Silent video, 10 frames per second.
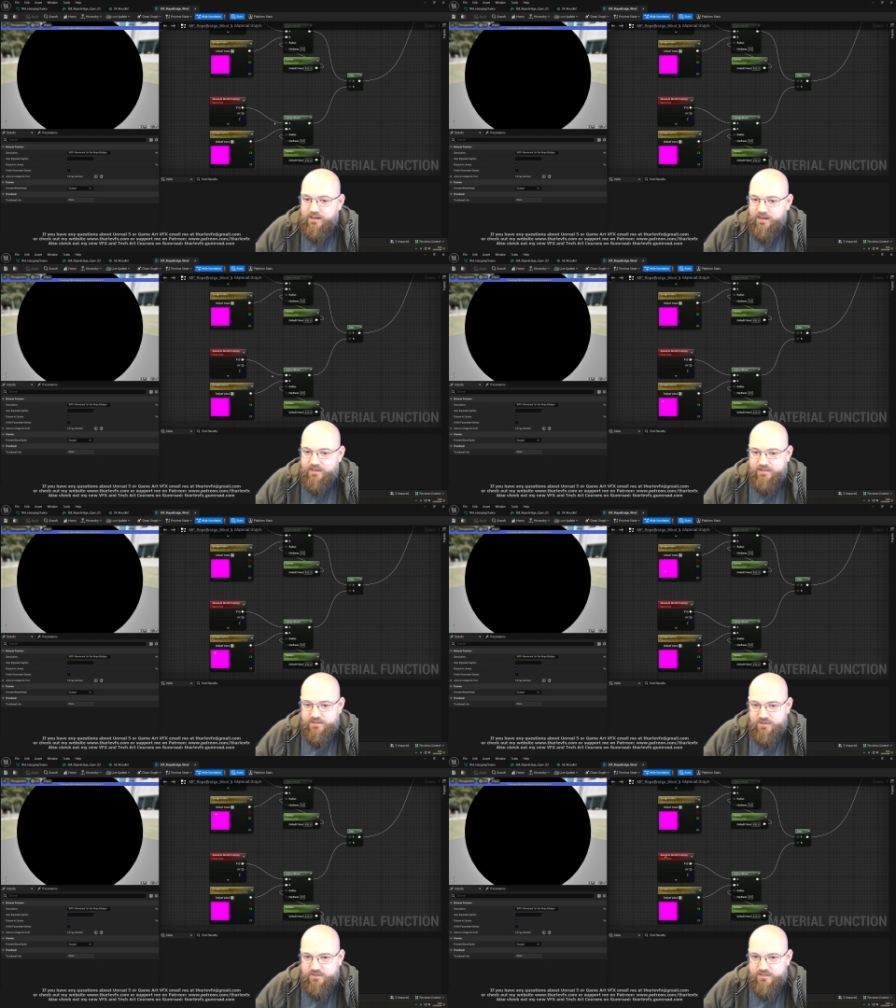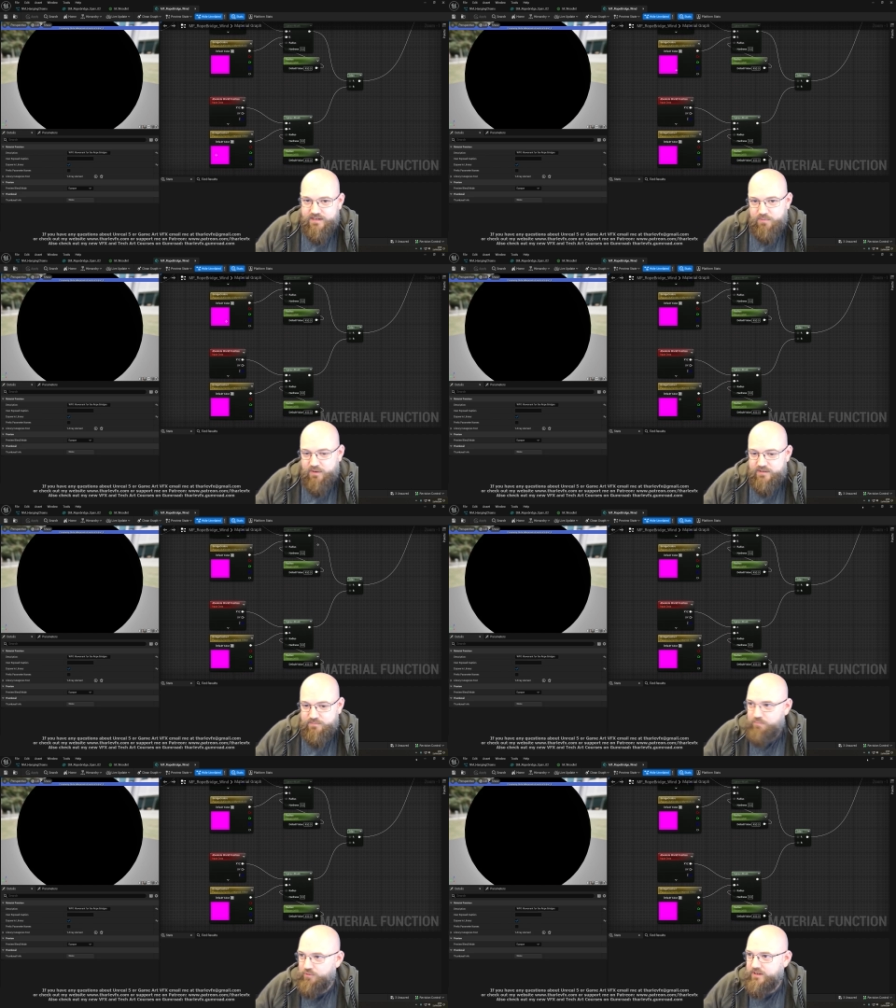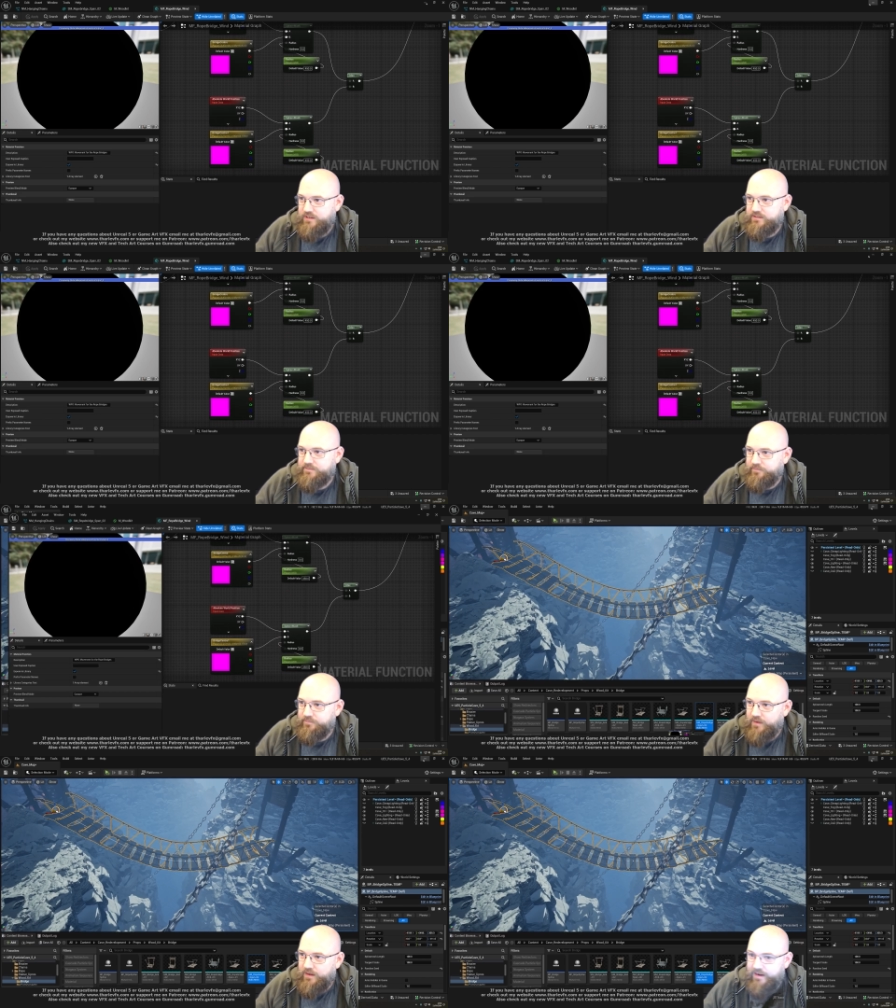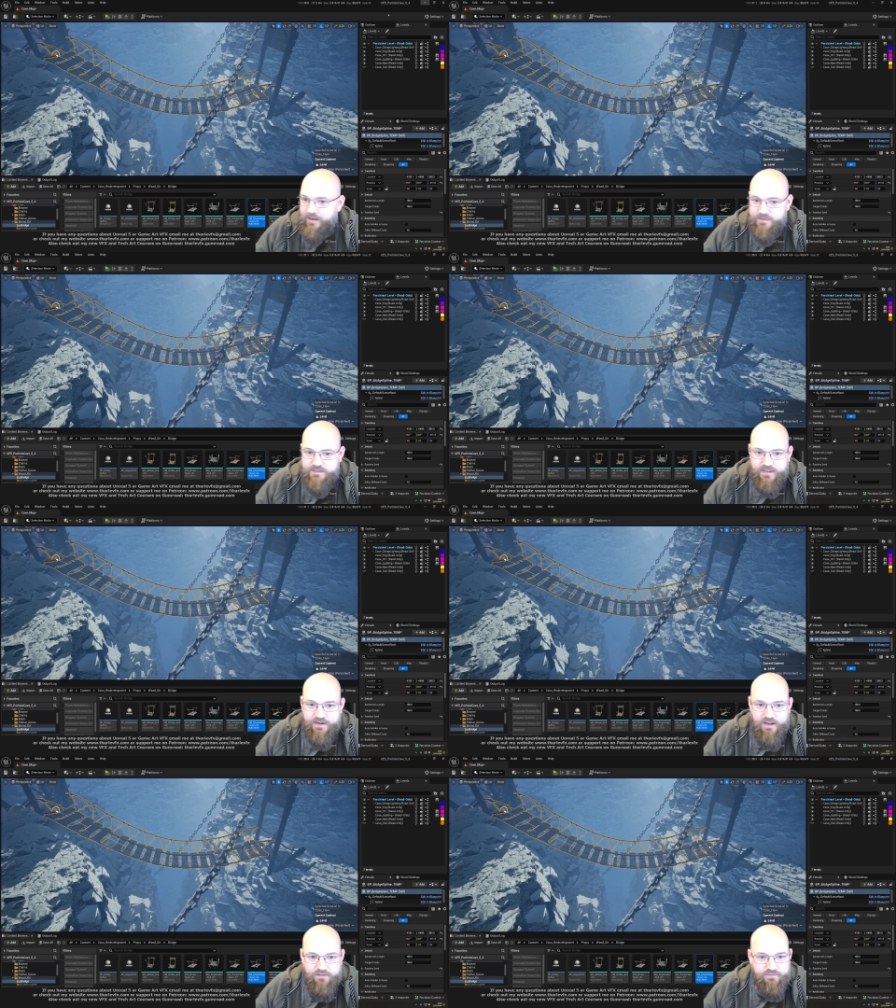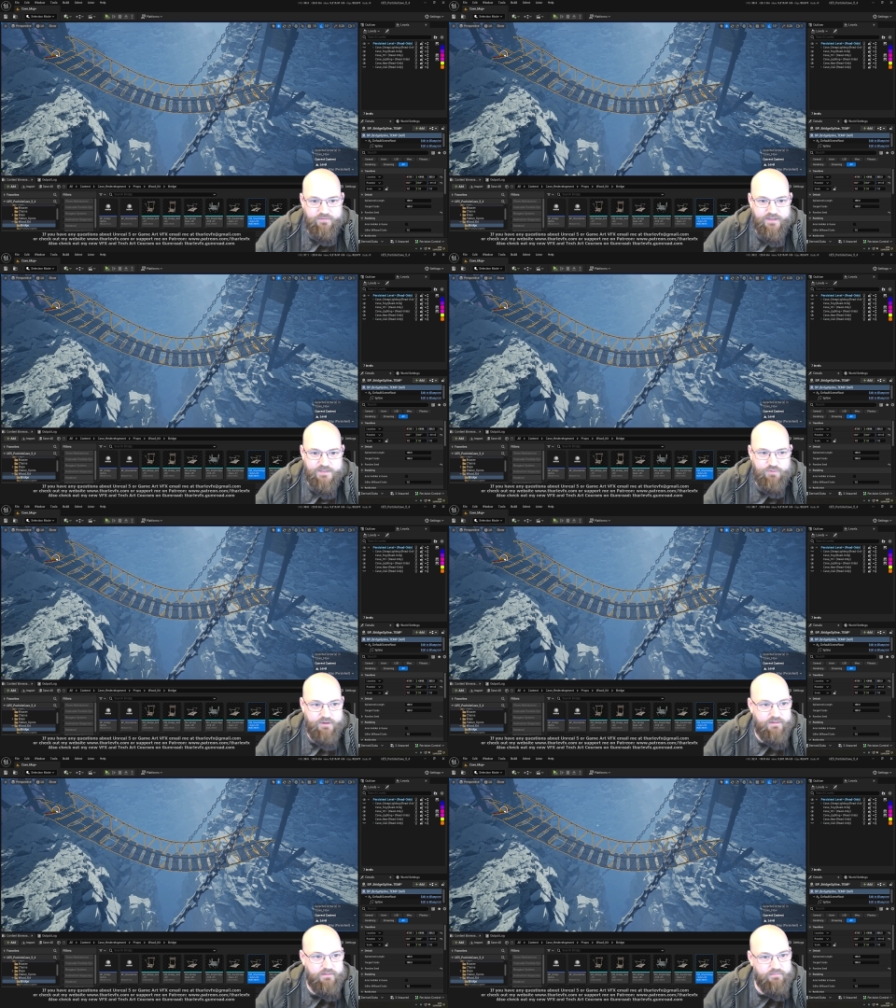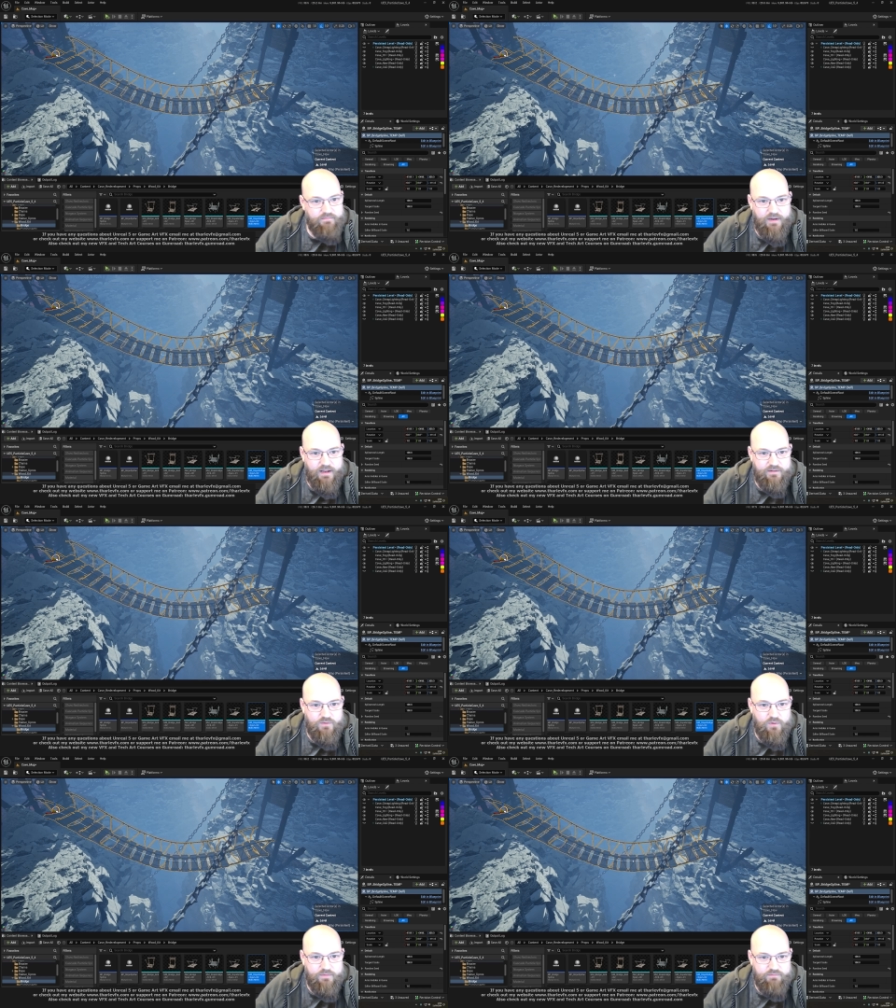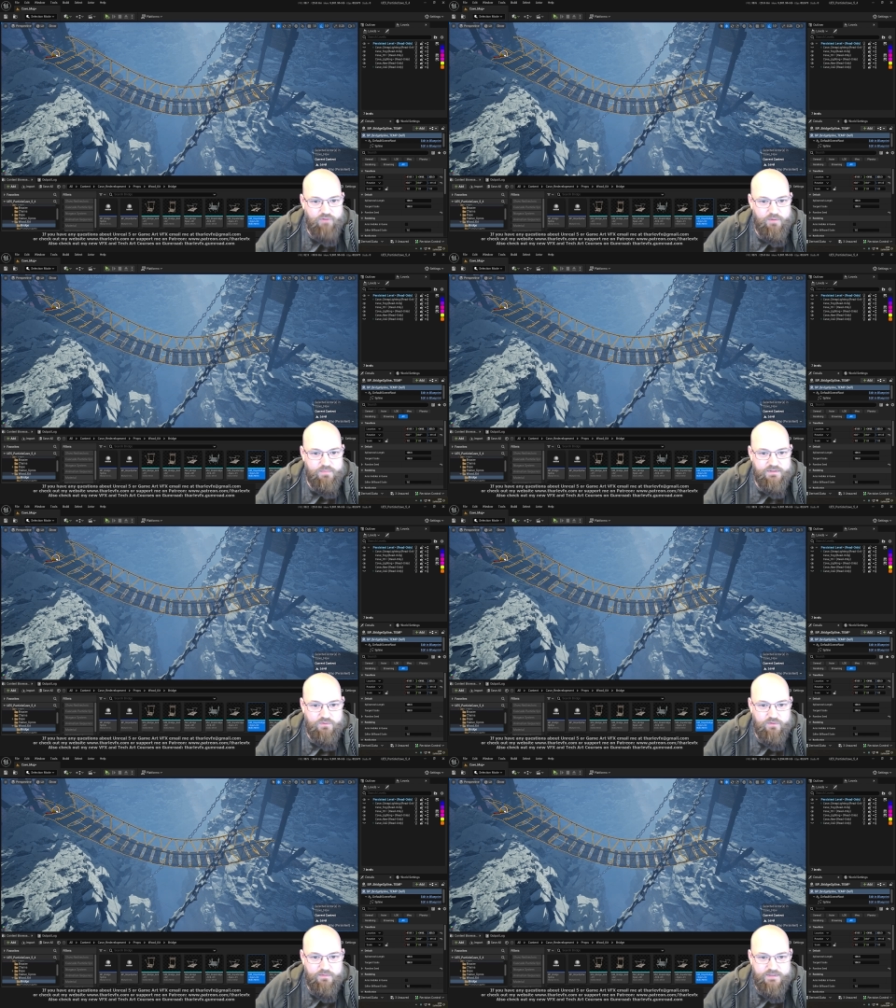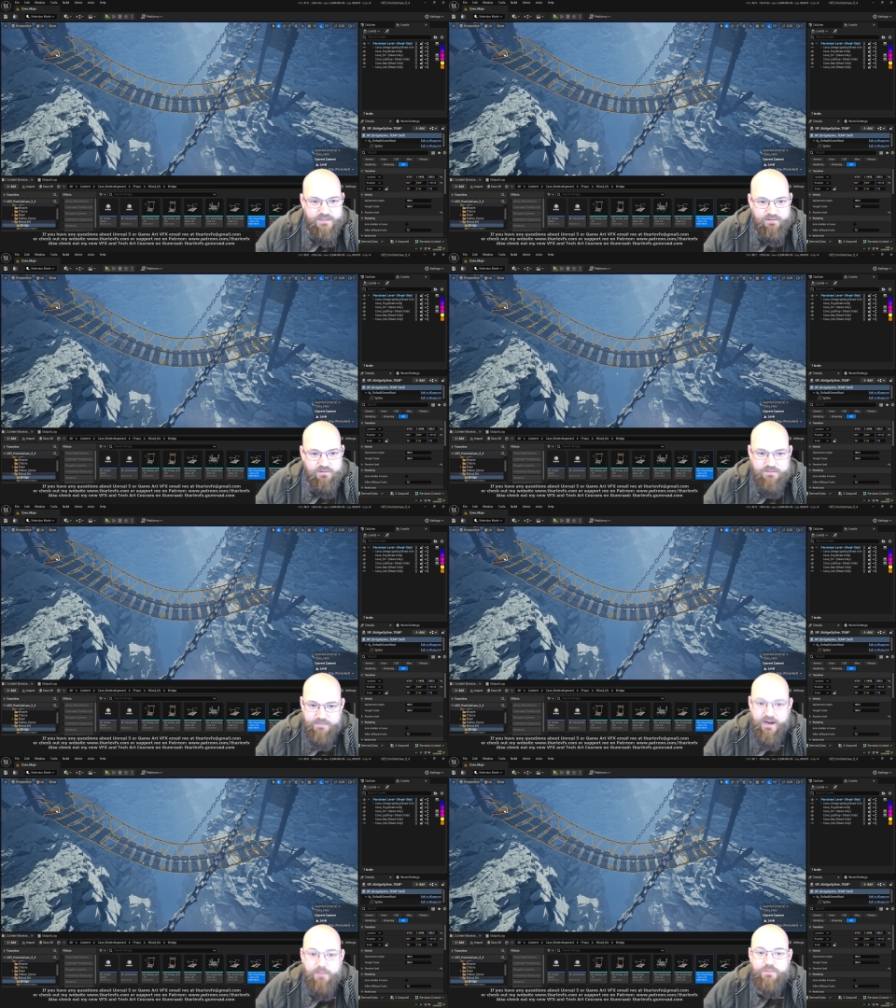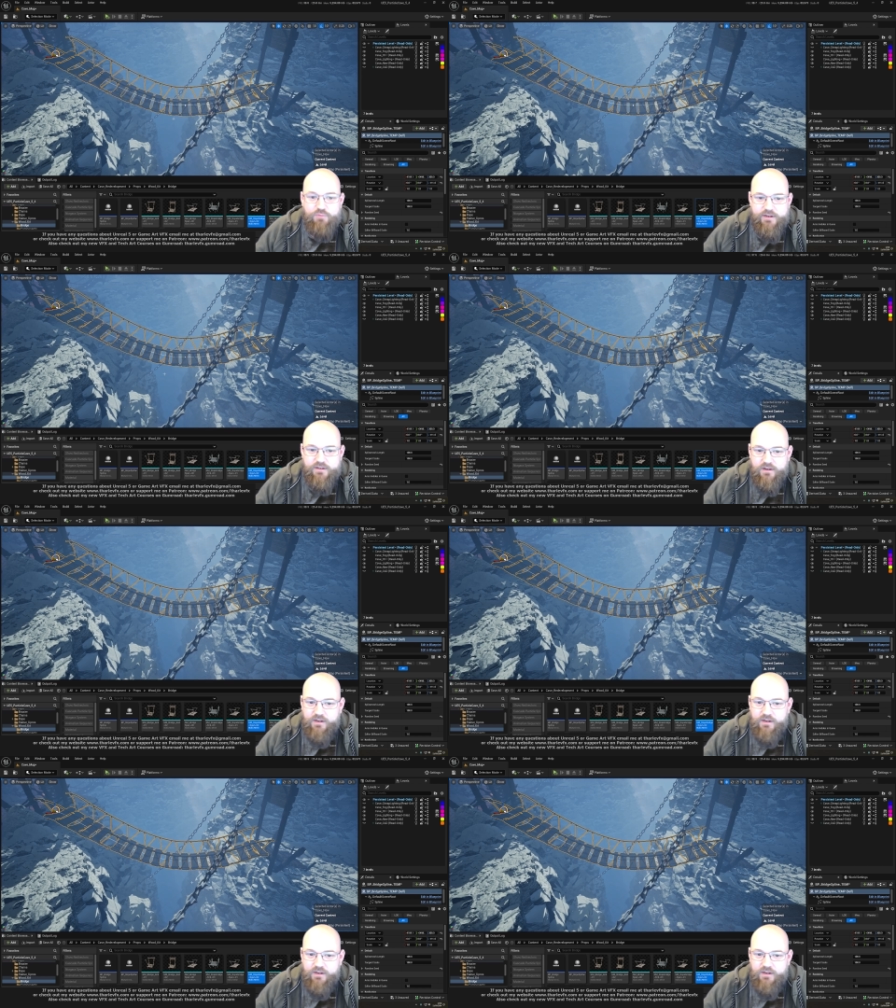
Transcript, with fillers: and the two center points of my bridges allow me to then have this bridge and all of the ropes and all of the materials that make up the bridge